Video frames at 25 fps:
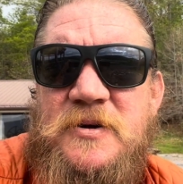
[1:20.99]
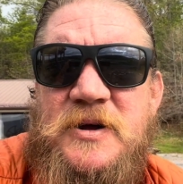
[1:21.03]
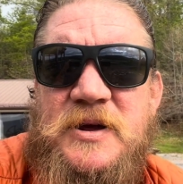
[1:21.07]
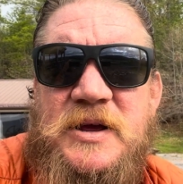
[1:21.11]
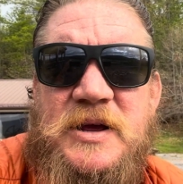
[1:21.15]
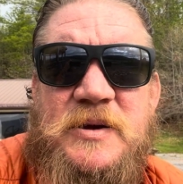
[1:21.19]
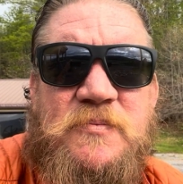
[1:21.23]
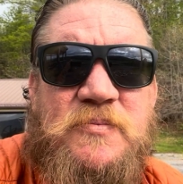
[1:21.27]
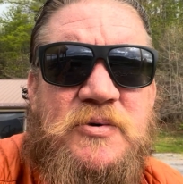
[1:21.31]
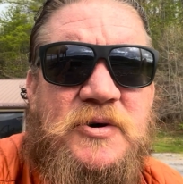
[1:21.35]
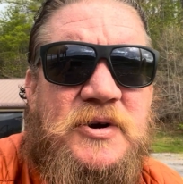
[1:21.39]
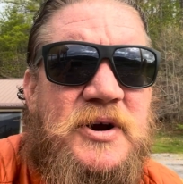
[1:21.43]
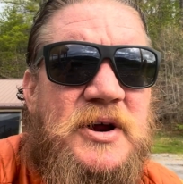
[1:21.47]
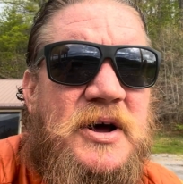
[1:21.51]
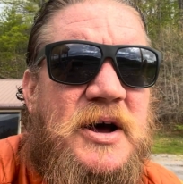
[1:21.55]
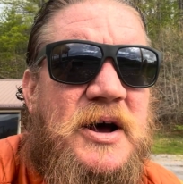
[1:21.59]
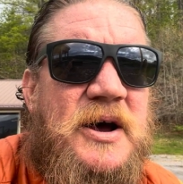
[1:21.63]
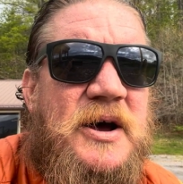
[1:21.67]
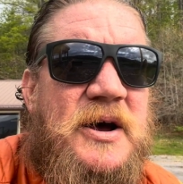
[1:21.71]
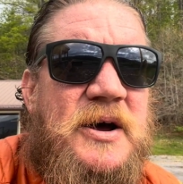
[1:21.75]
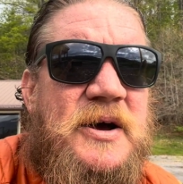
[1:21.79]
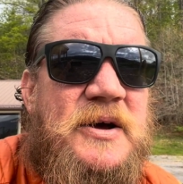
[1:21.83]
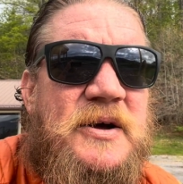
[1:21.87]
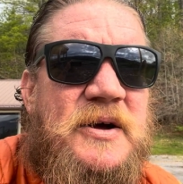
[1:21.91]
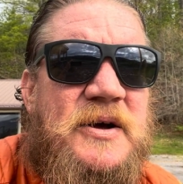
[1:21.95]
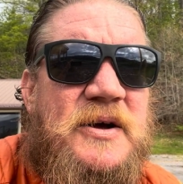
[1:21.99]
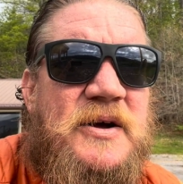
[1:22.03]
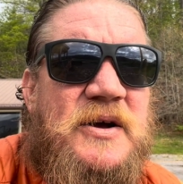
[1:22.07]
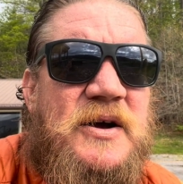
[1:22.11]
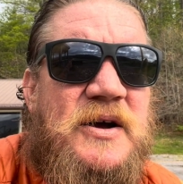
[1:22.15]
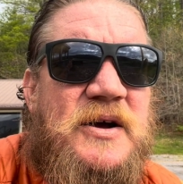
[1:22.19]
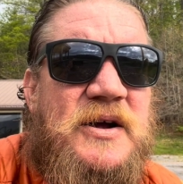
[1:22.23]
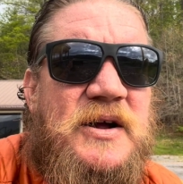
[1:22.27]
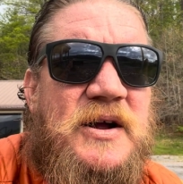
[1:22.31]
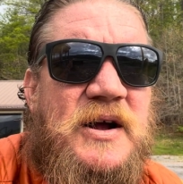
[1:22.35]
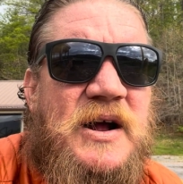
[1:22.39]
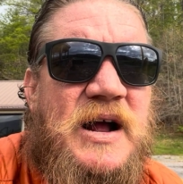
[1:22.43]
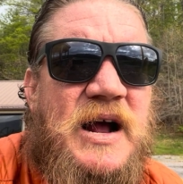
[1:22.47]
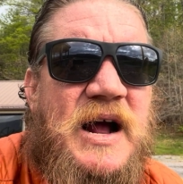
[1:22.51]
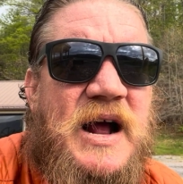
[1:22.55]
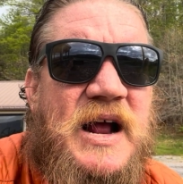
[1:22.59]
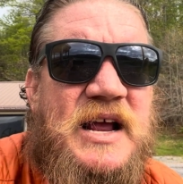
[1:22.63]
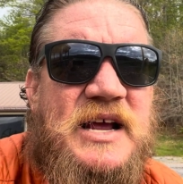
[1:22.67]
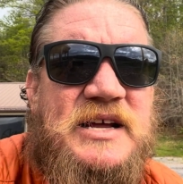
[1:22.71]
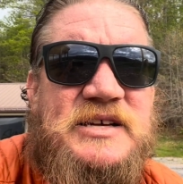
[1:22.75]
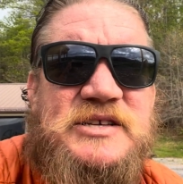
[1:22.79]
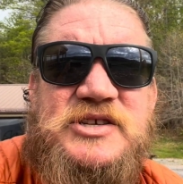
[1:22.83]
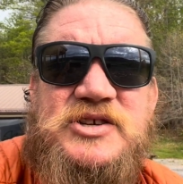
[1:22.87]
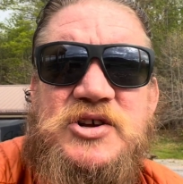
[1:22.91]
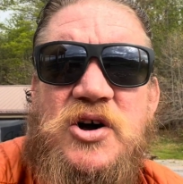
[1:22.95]
He put I
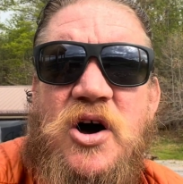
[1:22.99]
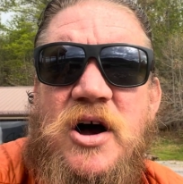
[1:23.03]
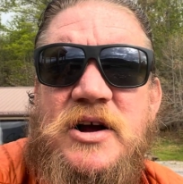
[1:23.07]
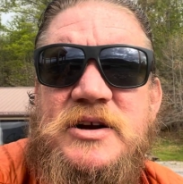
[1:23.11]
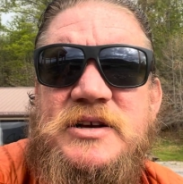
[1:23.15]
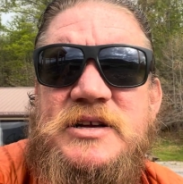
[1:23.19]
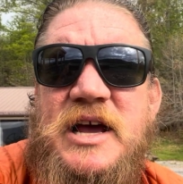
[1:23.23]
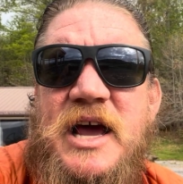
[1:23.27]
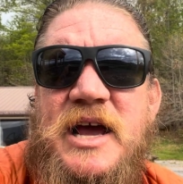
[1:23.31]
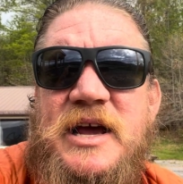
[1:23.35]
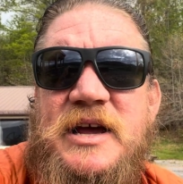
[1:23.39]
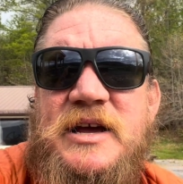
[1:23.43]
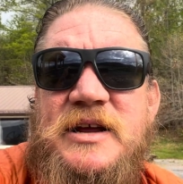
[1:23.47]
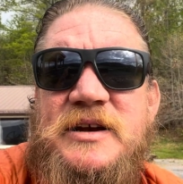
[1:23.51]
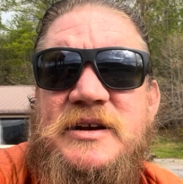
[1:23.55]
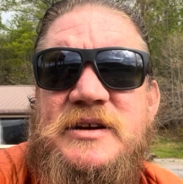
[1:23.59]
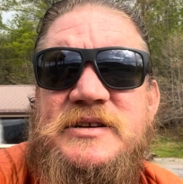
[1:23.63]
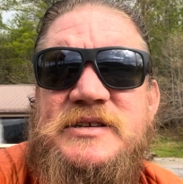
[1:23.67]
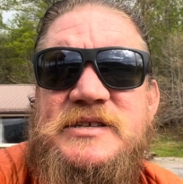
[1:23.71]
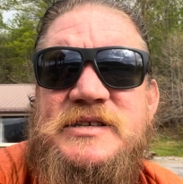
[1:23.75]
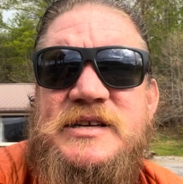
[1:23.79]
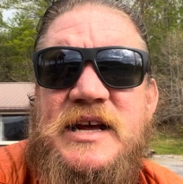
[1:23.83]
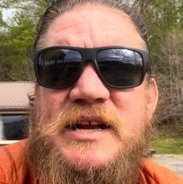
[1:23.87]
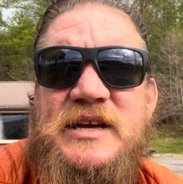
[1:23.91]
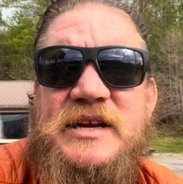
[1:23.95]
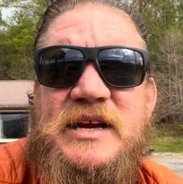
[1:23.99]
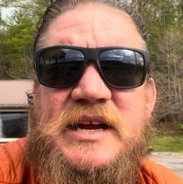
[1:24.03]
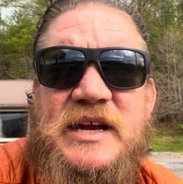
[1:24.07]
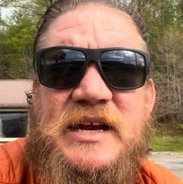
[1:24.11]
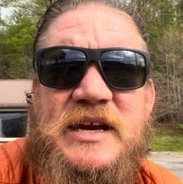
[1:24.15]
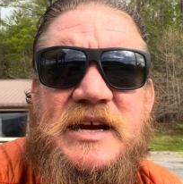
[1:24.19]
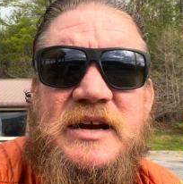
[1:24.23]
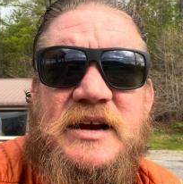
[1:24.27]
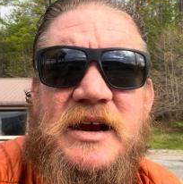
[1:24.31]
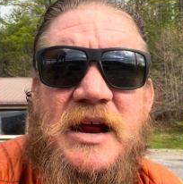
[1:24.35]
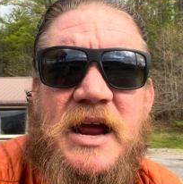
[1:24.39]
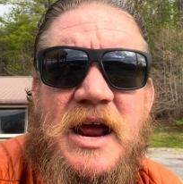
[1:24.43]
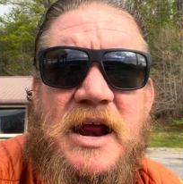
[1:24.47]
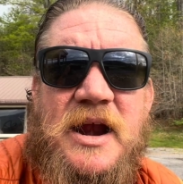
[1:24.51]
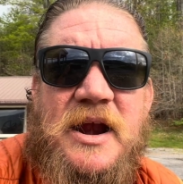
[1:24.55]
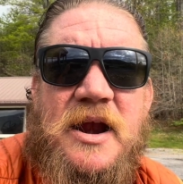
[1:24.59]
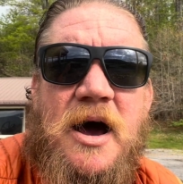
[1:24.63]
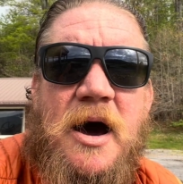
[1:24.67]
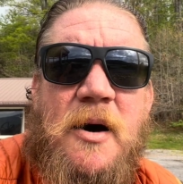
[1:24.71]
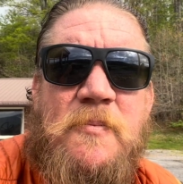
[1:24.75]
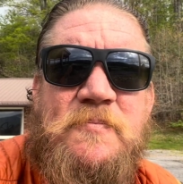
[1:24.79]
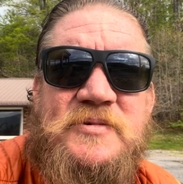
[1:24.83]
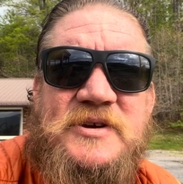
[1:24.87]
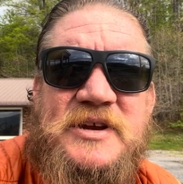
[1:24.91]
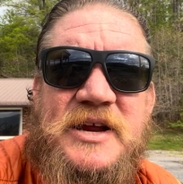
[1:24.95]
guess Dog Tag had sent in an
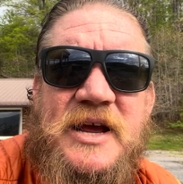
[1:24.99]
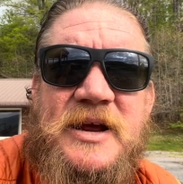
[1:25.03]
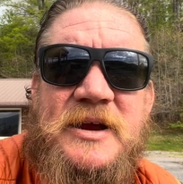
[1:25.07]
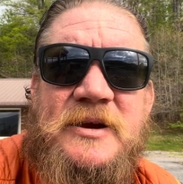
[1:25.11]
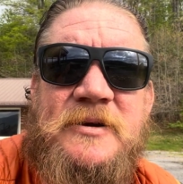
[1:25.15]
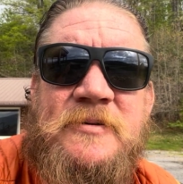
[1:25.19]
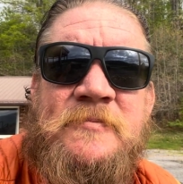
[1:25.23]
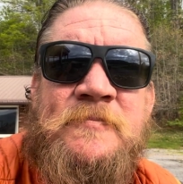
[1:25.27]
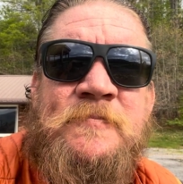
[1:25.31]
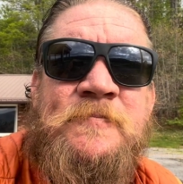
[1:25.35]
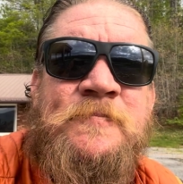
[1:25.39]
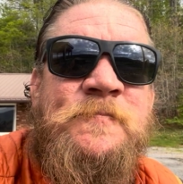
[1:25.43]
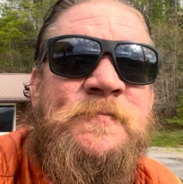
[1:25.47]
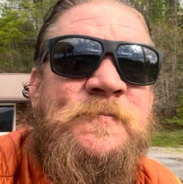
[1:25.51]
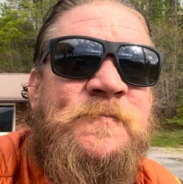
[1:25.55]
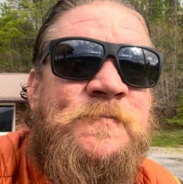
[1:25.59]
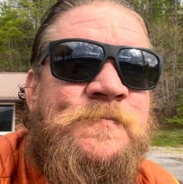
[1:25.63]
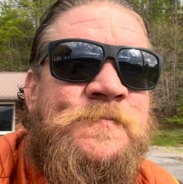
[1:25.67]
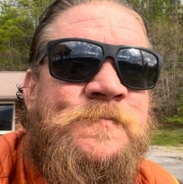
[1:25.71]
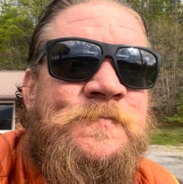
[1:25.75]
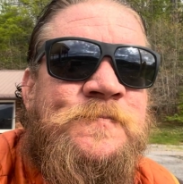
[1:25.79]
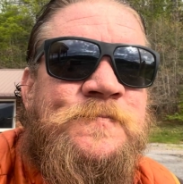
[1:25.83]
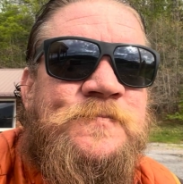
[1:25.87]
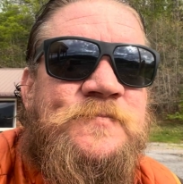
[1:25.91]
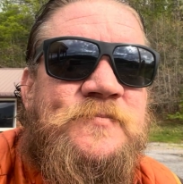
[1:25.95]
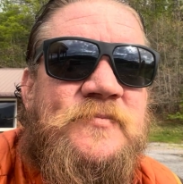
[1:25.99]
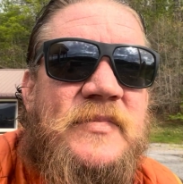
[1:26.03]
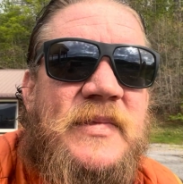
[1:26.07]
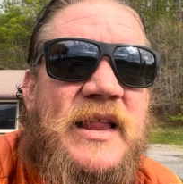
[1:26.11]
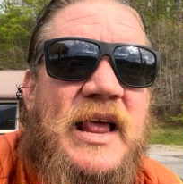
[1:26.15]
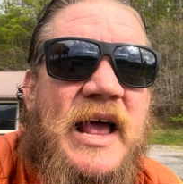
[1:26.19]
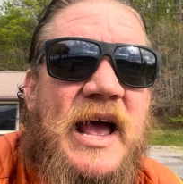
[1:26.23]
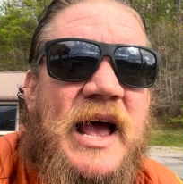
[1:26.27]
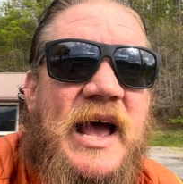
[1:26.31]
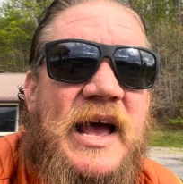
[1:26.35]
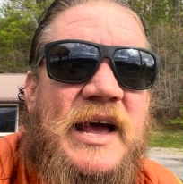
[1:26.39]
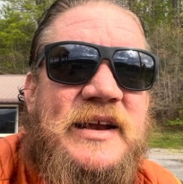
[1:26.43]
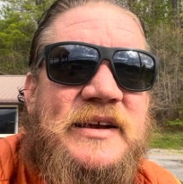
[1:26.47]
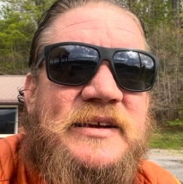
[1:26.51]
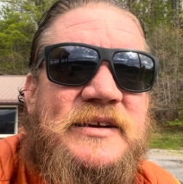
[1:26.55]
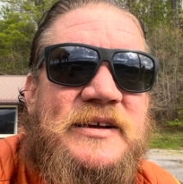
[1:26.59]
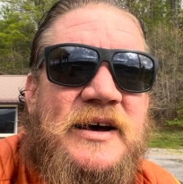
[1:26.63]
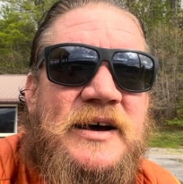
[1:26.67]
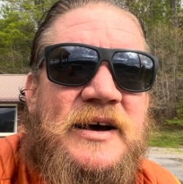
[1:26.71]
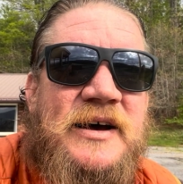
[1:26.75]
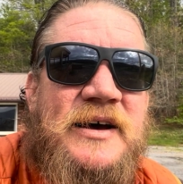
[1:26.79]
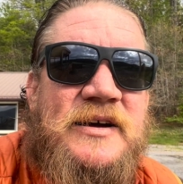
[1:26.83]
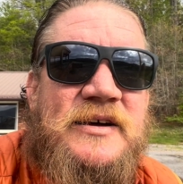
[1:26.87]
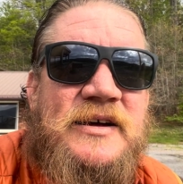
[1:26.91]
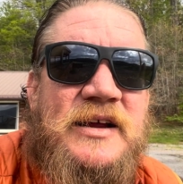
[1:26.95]
update and
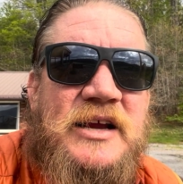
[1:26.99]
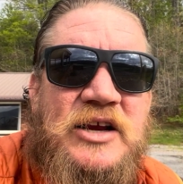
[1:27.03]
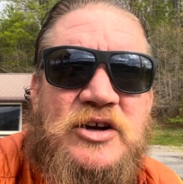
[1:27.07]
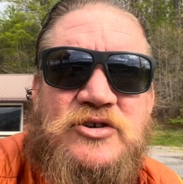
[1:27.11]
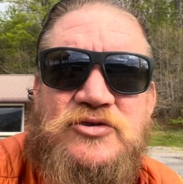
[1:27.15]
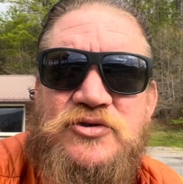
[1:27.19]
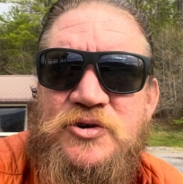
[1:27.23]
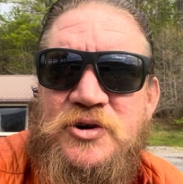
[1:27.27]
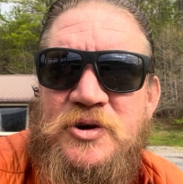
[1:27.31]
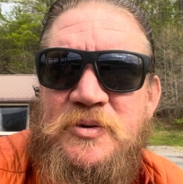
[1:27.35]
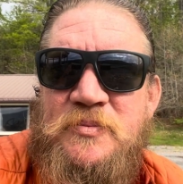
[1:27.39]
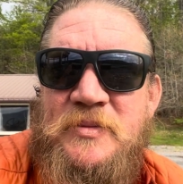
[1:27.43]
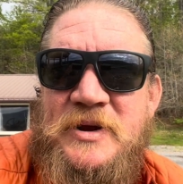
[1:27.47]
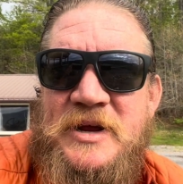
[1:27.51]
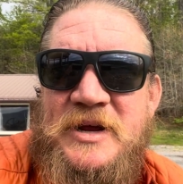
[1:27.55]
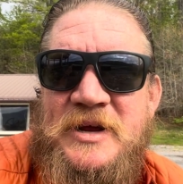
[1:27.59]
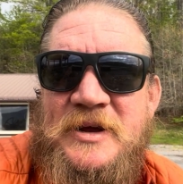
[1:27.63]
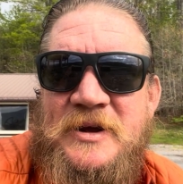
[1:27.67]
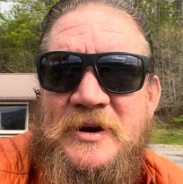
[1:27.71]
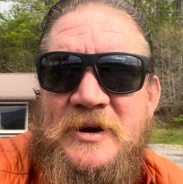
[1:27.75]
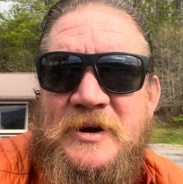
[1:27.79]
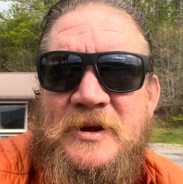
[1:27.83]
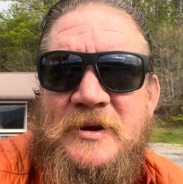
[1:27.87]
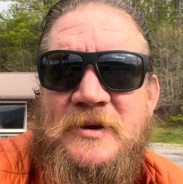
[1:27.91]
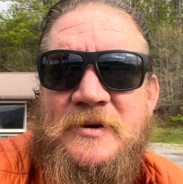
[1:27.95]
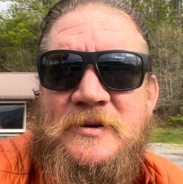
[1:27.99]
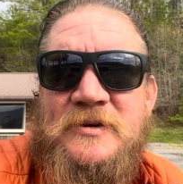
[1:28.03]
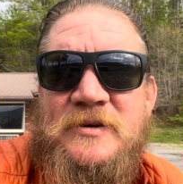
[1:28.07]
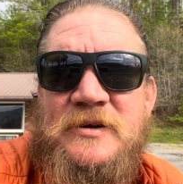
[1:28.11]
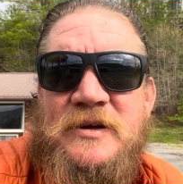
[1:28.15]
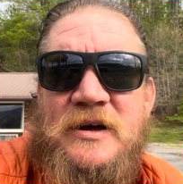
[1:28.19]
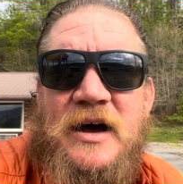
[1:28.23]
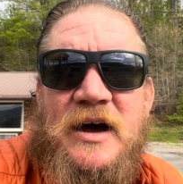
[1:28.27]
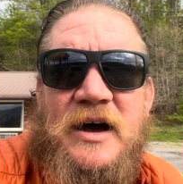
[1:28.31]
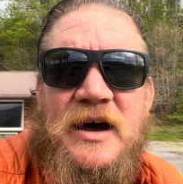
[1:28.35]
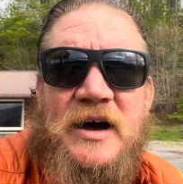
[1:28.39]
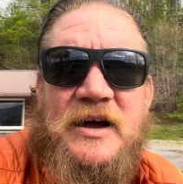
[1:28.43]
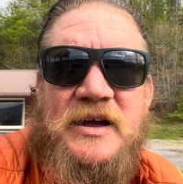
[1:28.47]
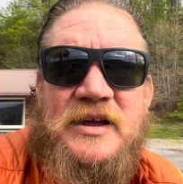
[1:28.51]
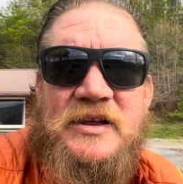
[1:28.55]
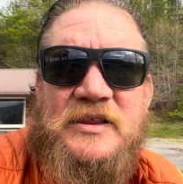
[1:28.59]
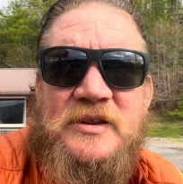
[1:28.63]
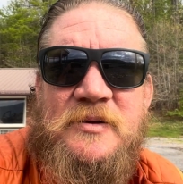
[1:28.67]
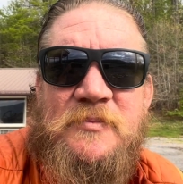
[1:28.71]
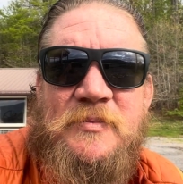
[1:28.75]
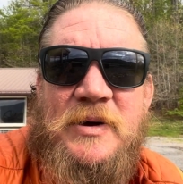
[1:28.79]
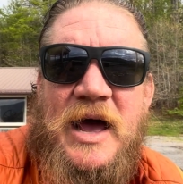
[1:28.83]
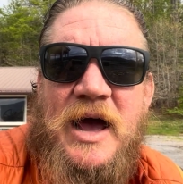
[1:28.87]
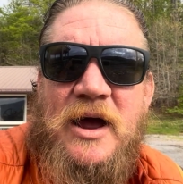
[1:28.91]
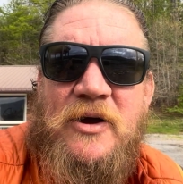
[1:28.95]
included me in it in the
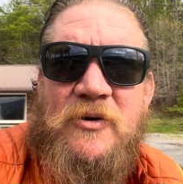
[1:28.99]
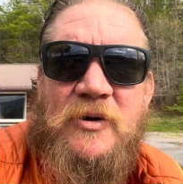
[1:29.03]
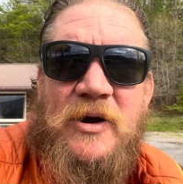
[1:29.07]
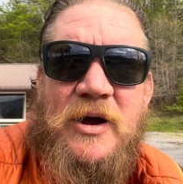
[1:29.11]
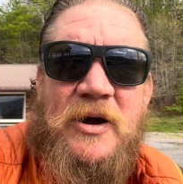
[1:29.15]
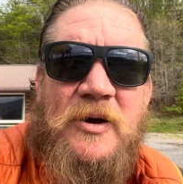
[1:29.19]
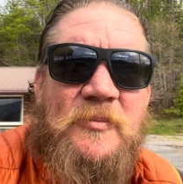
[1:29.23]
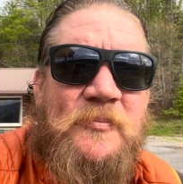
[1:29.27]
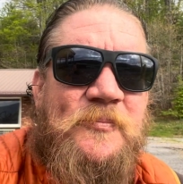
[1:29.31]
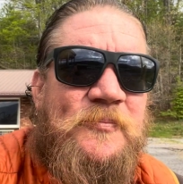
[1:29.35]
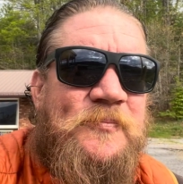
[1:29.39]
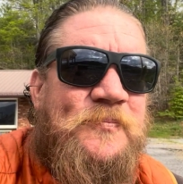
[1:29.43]
background.